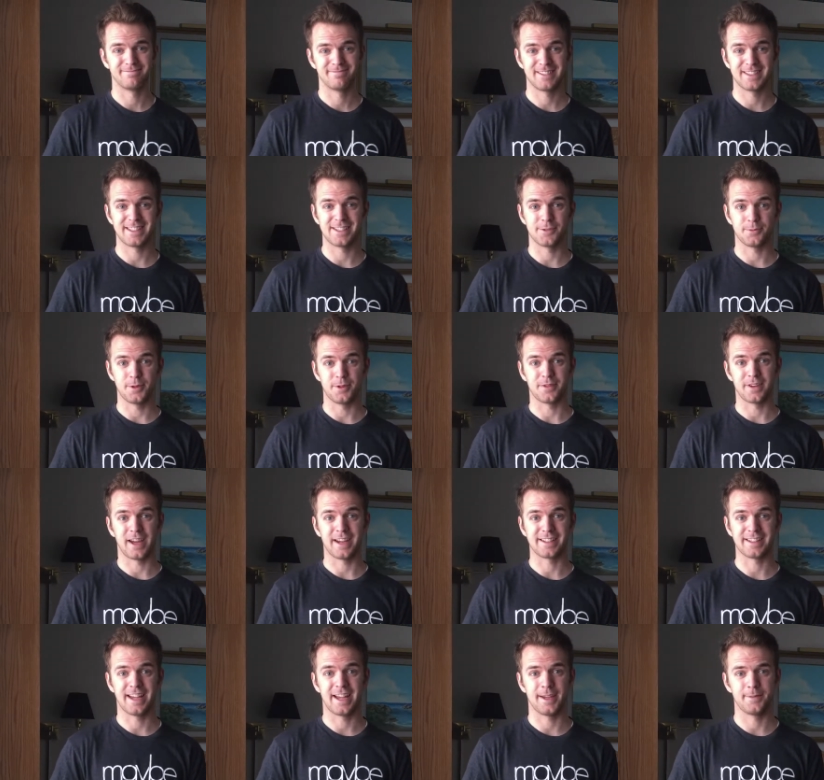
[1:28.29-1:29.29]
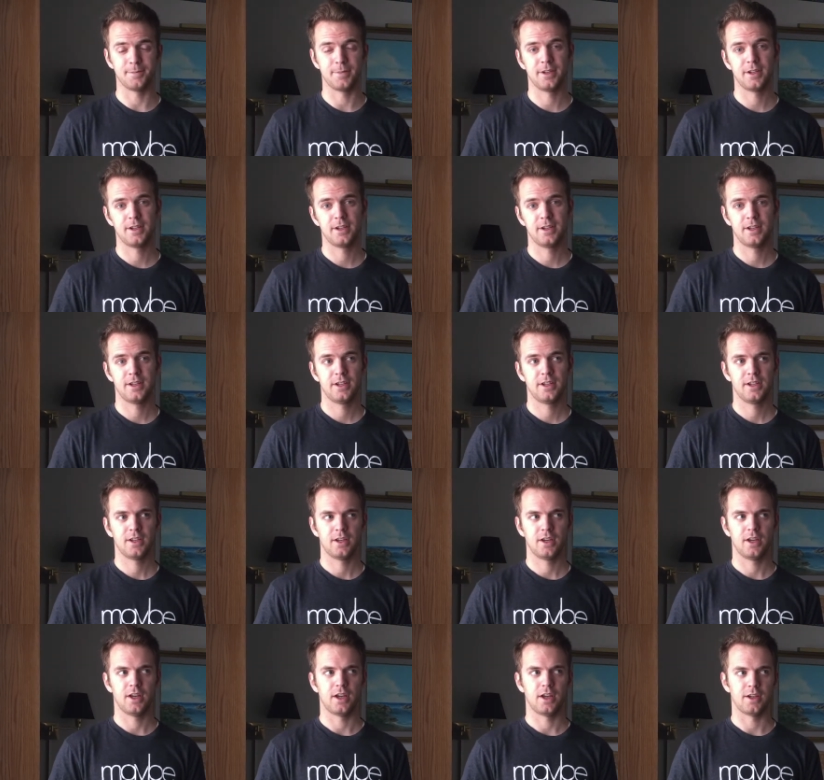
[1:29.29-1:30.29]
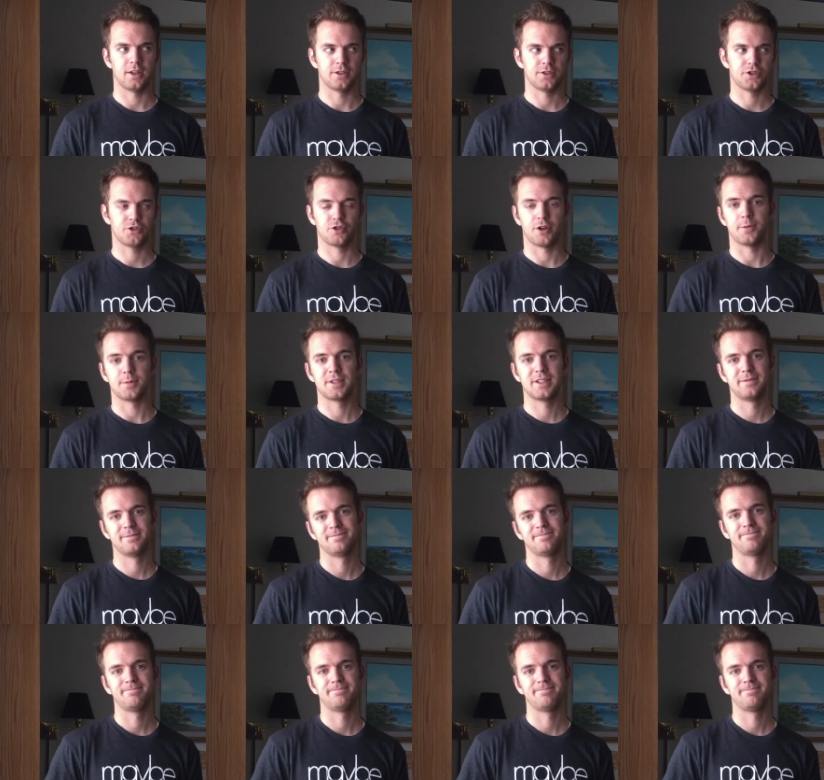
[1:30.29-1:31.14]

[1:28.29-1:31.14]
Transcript: Since We've Got Time uh, stripped.